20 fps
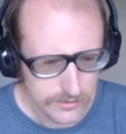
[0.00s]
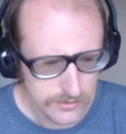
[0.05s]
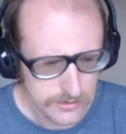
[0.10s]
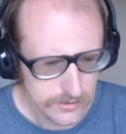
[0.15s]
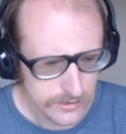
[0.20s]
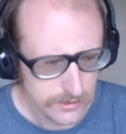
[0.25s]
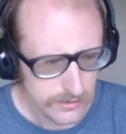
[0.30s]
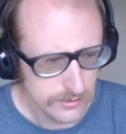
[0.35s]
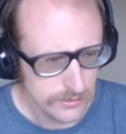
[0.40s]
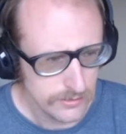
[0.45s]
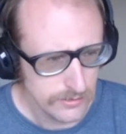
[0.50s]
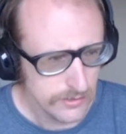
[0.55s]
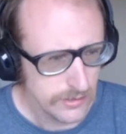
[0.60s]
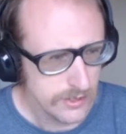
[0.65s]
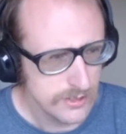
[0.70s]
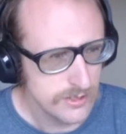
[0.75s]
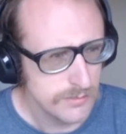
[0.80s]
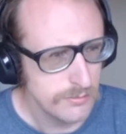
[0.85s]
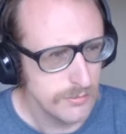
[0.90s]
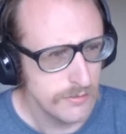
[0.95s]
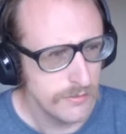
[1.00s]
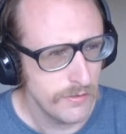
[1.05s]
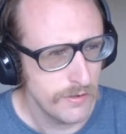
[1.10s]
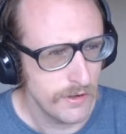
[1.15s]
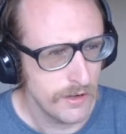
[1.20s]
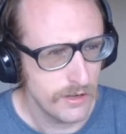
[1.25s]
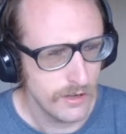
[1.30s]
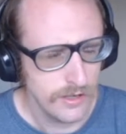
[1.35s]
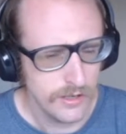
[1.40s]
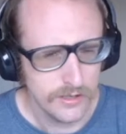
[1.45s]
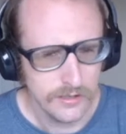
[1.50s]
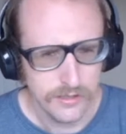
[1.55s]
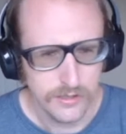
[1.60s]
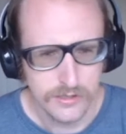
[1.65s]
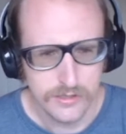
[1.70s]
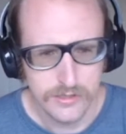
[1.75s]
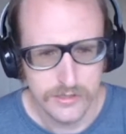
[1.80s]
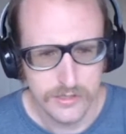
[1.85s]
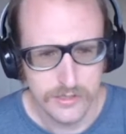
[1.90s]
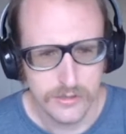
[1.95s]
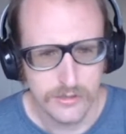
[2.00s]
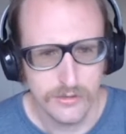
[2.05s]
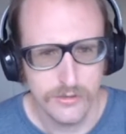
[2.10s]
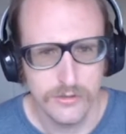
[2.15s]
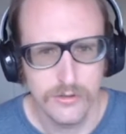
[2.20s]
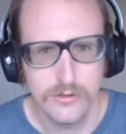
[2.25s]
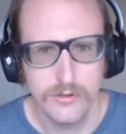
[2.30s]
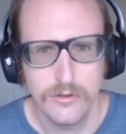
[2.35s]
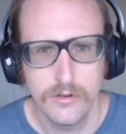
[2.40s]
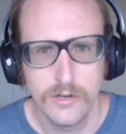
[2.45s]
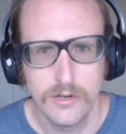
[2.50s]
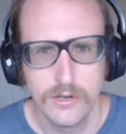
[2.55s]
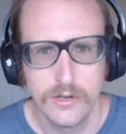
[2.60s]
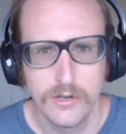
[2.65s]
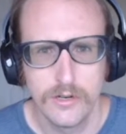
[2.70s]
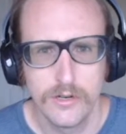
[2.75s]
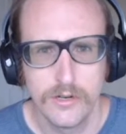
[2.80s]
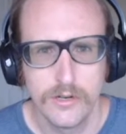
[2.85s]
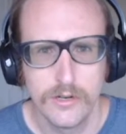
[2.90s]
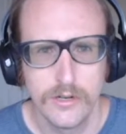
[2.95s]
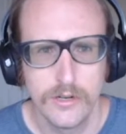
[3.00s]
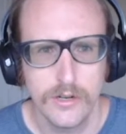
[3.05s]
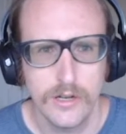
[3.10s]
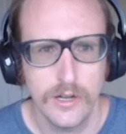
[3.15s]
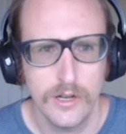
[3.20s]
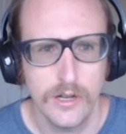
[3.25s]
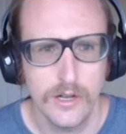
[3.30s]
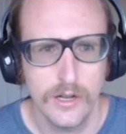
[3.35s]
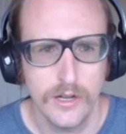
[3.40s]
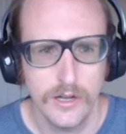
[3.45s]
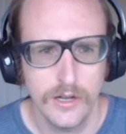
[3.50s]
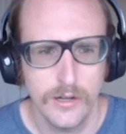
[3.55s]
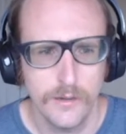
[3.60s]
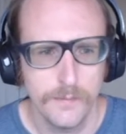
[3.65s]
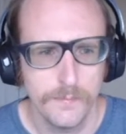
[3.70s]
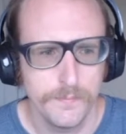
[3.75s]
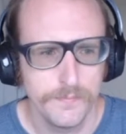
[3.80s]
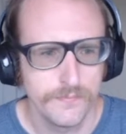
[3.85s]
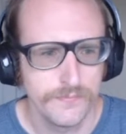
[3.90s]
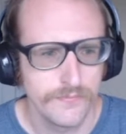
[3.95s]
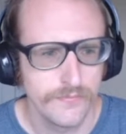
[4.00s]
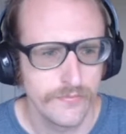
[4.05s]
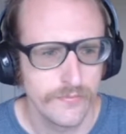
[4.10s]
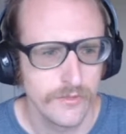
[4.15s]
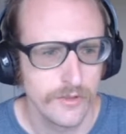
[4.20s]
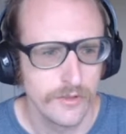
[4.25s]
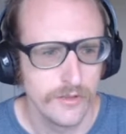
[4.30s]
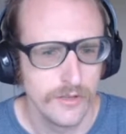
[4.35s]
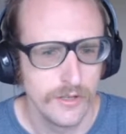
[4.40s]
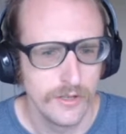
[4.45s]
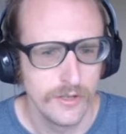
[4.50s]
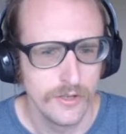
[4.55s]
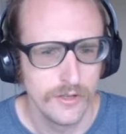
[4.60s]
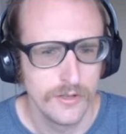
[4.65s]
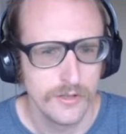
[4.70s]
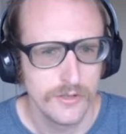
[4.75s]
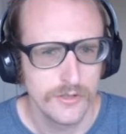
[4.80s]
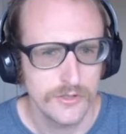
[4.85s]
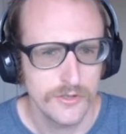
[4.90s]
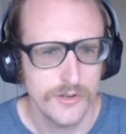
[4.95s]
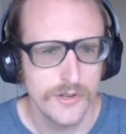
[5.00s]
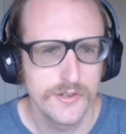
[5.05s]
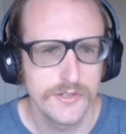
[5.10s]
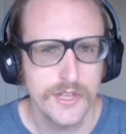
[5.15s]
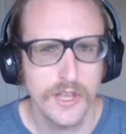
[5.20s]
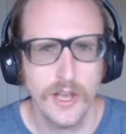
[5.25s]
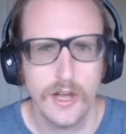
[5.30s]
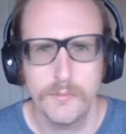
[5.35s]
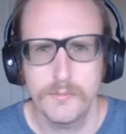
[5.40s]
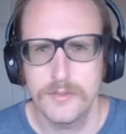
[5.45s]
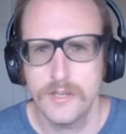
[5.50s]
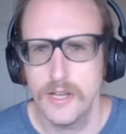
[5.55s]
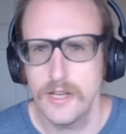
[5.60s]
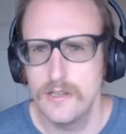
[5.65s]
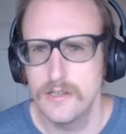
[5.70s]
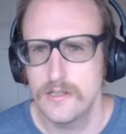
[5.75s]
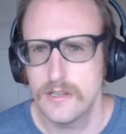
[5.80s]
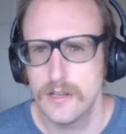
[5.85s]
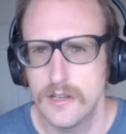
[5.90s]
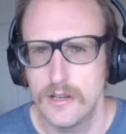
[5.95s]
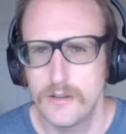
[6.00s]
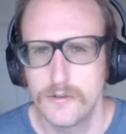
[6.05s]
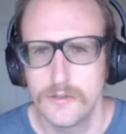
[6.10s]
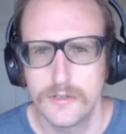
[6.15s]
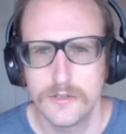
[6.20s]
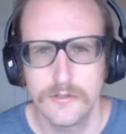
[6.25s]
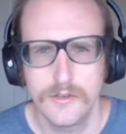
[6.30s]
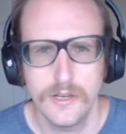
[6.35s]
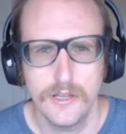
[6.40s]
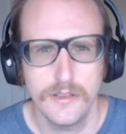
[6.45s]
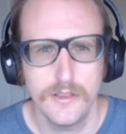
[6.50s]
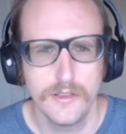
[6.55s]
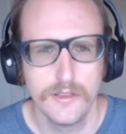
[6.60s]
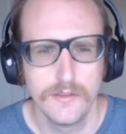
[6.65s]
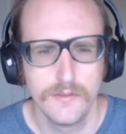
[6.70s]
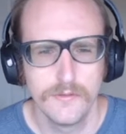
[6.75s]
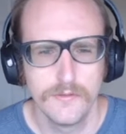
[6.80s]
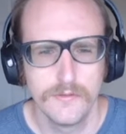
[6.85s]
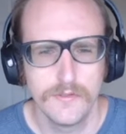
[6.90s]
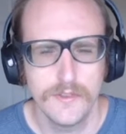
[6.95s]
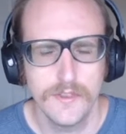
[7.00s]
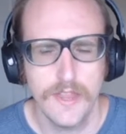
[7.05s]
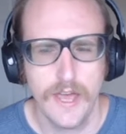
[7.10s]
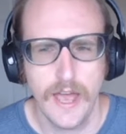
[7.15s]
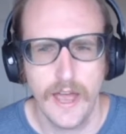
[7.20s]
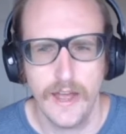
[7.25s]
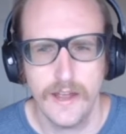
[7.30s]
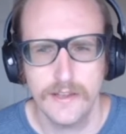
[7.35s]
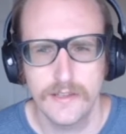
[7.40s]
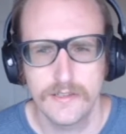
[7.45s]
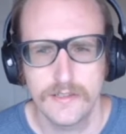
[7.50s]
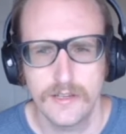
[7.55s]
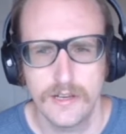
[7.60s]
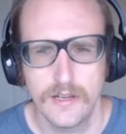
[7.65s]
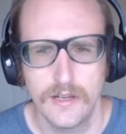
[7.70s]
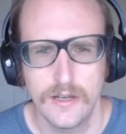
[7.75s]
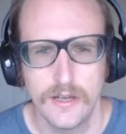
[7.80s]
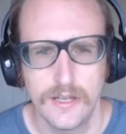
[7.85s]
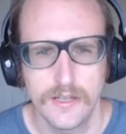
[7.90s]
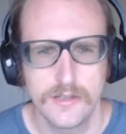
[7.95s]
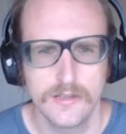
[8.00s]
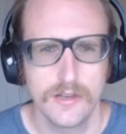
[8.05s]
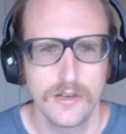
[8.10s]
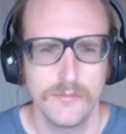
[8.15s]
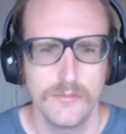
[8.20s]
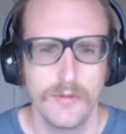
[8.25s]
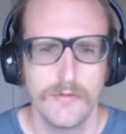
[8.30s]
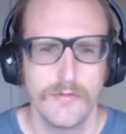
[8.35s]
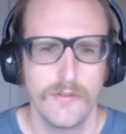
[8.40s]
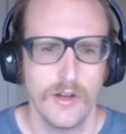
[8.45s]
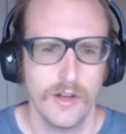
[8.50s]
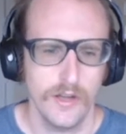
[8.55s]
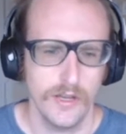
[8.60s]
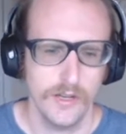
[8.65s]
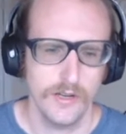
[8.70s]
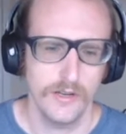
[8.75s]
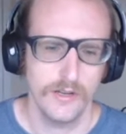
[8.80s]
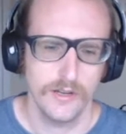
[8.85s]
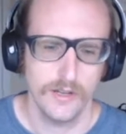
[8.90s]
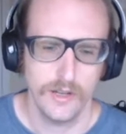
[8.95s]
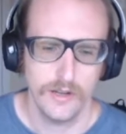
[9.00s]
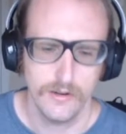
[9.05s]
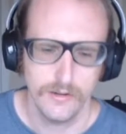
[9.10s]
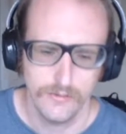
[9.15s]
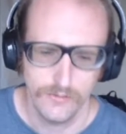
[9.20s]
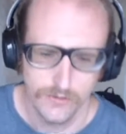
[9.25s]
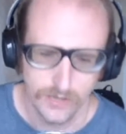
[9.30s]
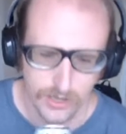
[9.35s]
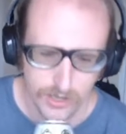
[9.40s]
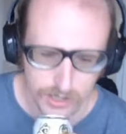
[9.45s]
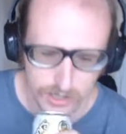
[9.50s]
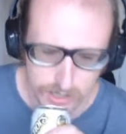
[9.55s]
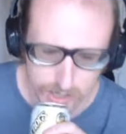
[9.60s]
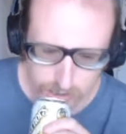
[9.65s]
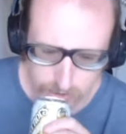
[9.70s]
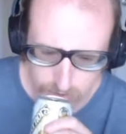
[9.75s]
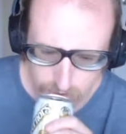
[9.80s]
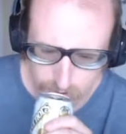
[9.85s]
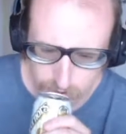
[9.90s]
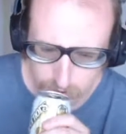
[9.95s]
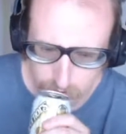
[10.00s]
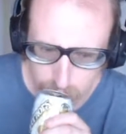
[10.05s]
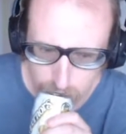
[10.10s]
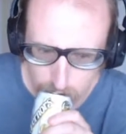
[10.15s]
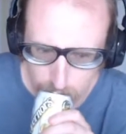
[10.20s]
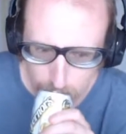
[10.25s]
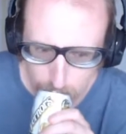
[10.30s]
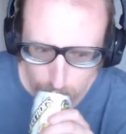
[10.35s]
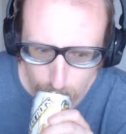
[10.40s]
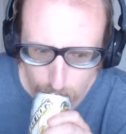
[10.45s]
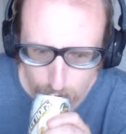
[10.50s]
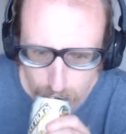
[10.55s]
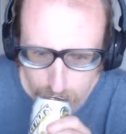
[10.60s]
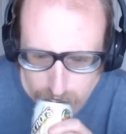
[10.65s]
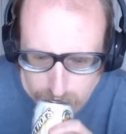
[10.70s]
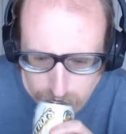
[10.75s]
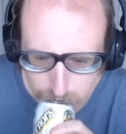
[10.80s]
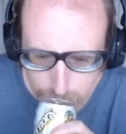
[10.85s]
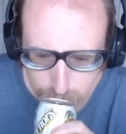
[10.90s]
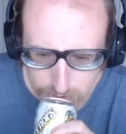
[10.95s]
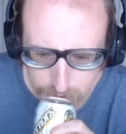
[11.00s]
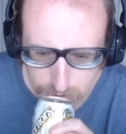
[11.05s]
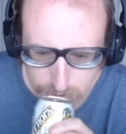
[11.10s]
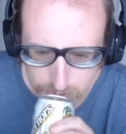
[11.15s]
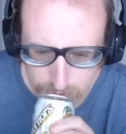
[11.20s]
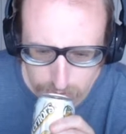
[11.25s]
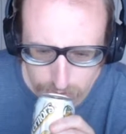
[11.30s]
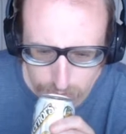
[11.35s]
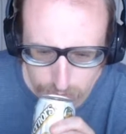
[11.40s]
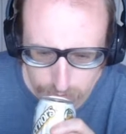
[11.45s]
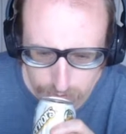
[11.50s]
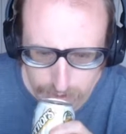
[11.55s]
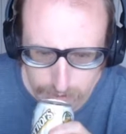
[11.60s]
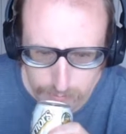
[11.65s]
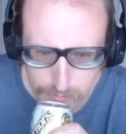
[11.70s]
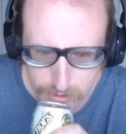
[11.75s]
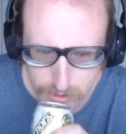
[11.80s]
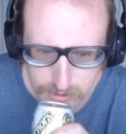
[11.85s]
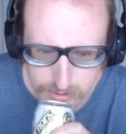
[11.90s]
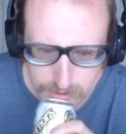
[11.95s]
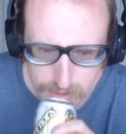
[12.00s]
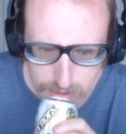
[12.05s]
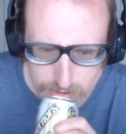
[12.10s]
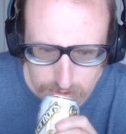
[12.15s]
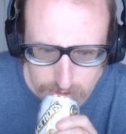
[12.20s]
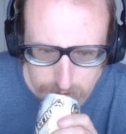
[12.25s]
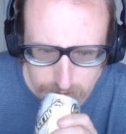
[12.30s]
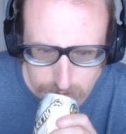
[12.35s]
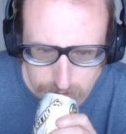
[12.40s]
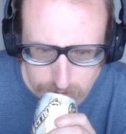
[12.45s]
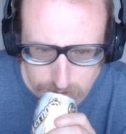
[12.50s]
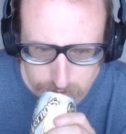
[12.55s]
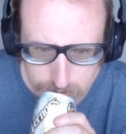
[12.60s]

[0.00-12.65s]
so let's move on to, so here's the update. We don't need that. It's going to be fine out of date, I think. So I'm not going to go through that process.